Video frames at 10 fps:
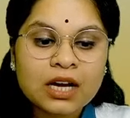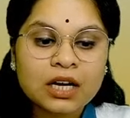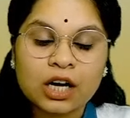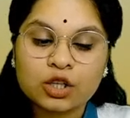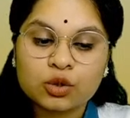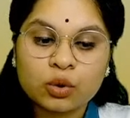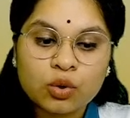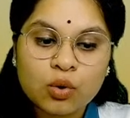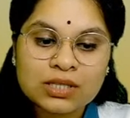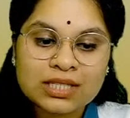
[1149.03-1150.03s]
control
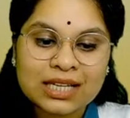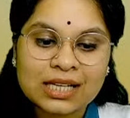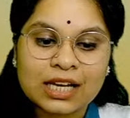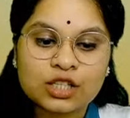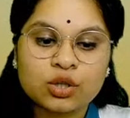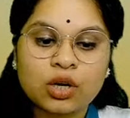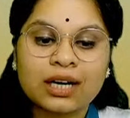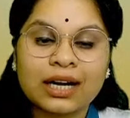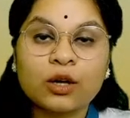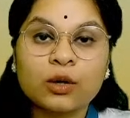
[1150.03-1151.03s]
costs and ensure
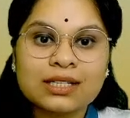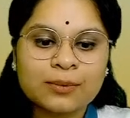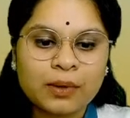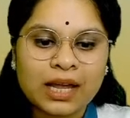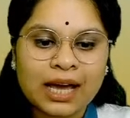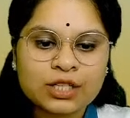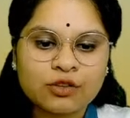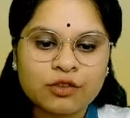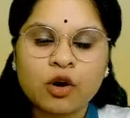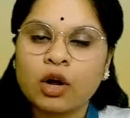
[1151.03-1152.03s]
regular supplies
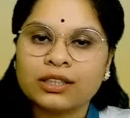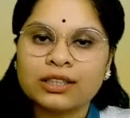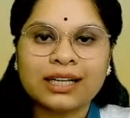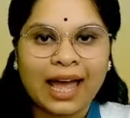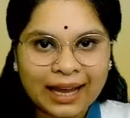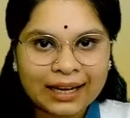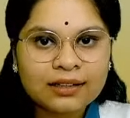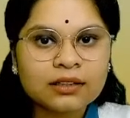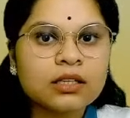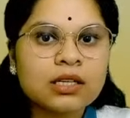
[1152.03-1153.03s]
of cotton
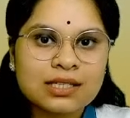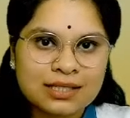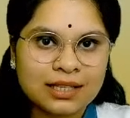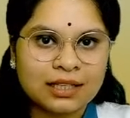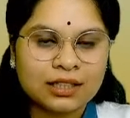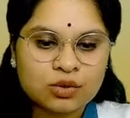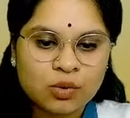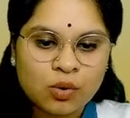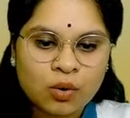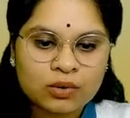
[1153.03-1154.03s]
and silk.
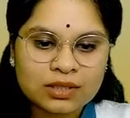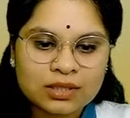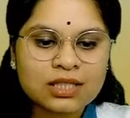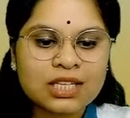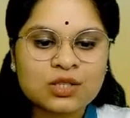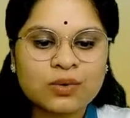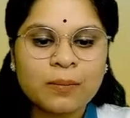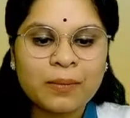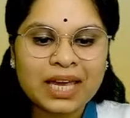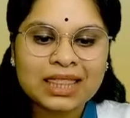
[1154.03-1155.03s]
So these were the
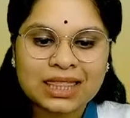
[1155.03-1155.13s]
main